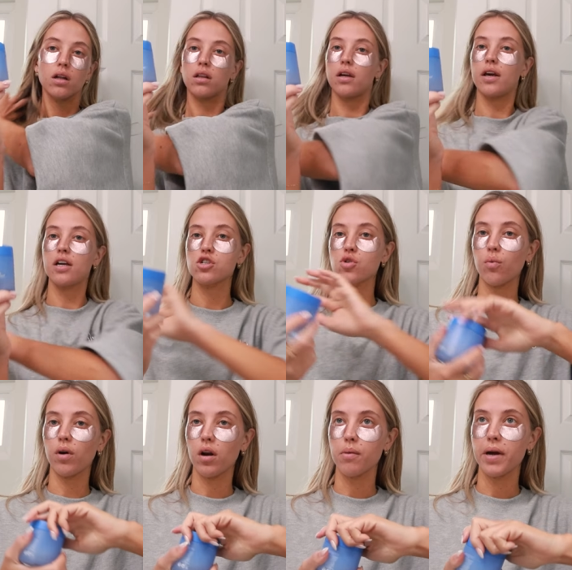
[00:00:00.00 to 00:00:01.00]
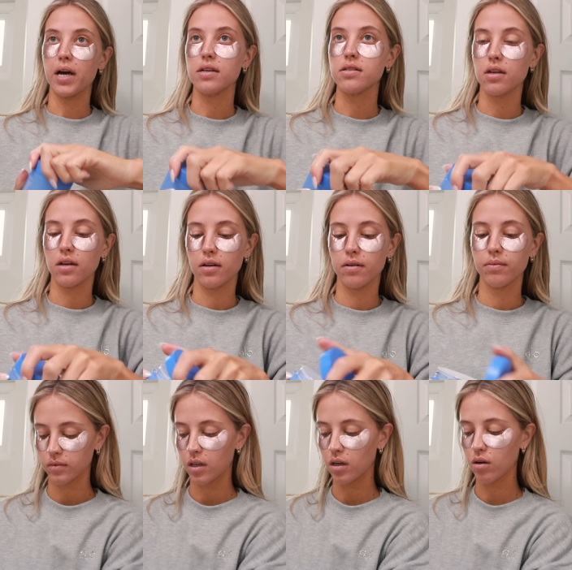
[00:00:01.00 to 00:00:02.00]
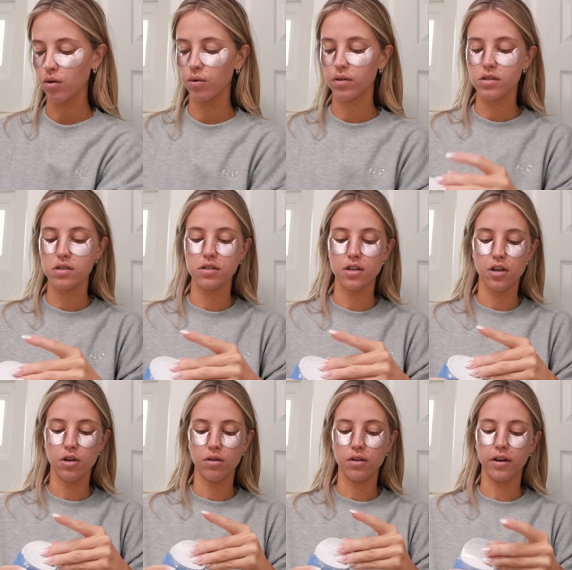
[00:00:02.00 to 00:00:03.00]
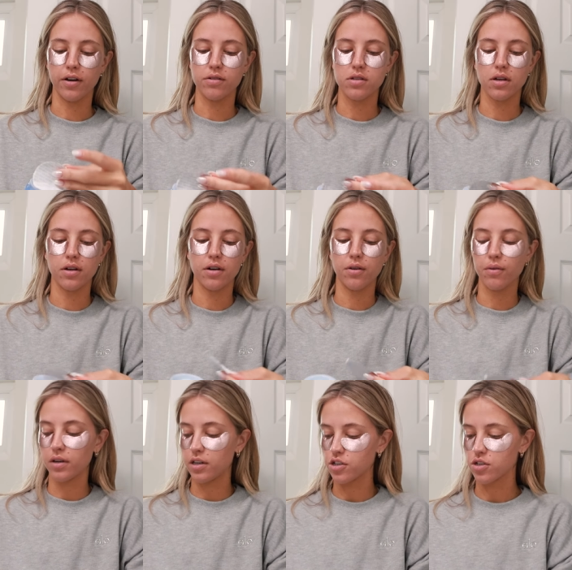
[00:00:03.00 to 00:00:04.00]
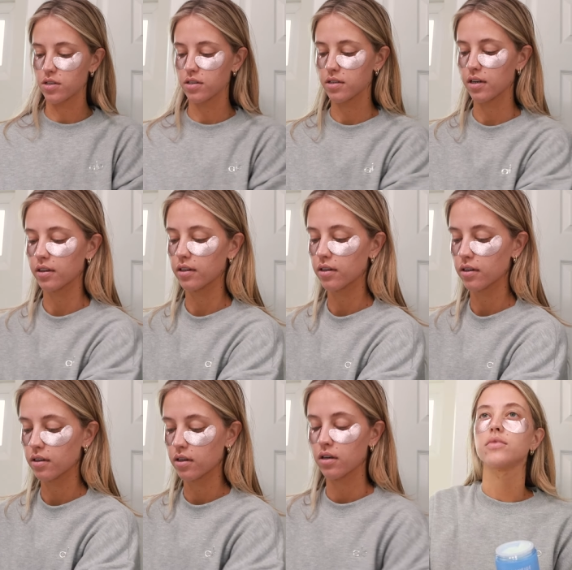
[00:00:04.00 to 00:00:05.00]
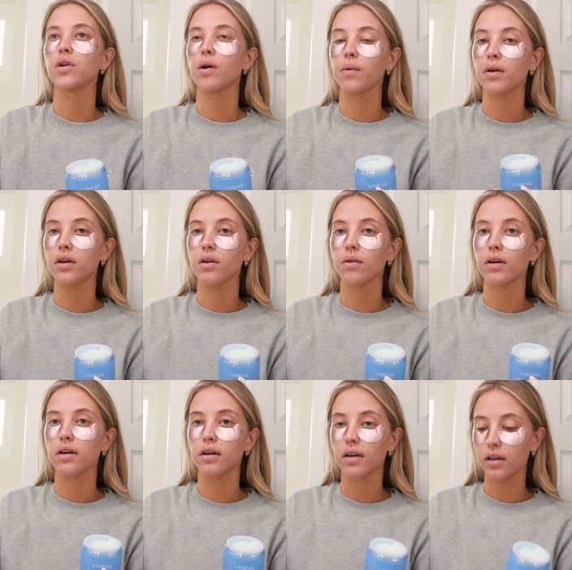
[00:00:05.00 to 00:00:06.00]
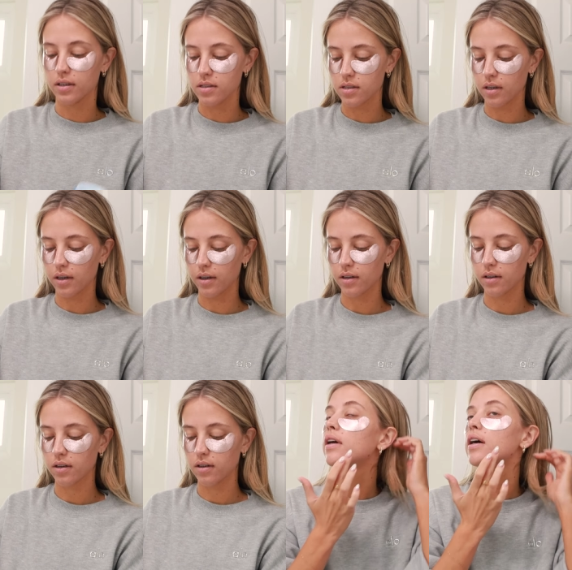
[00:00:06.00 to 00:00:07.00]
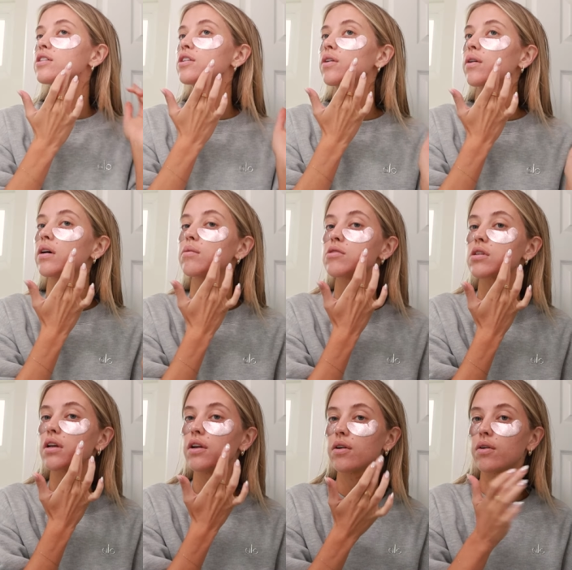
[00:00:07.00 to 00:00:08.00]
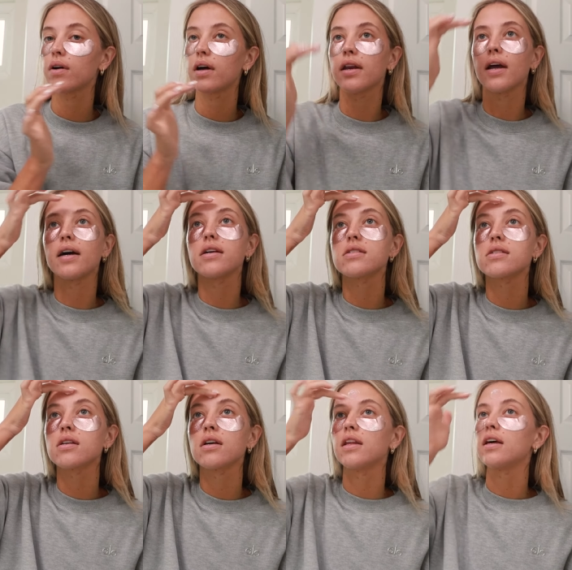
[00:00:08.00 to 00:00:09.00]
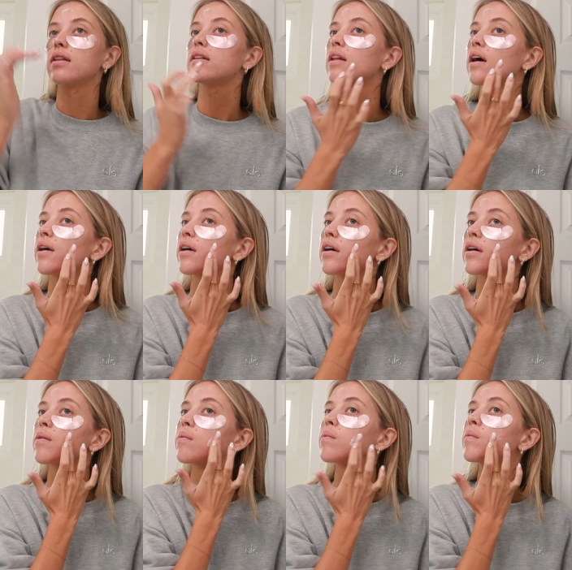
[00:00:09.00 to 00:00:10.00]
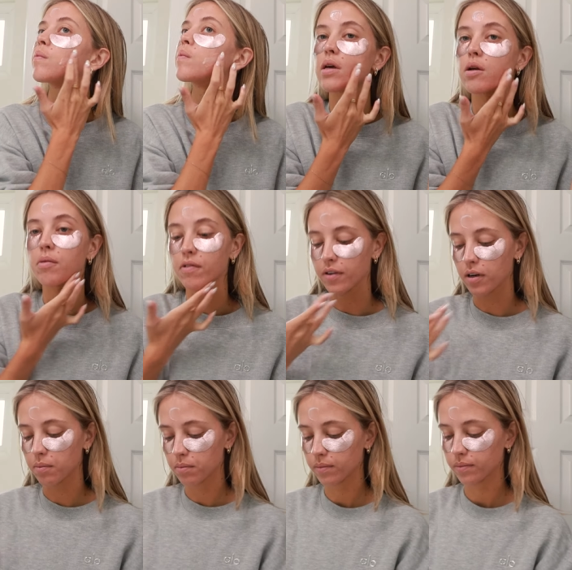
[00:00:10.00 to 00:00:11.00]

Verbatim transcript: Laneige water mask. Oh, this is a new, no, it's not a new one. I just didn't take the, do I want to do it? I can't decide. Yeah, I should do it. I'm just going to do a nice thin layer. It'll be fine.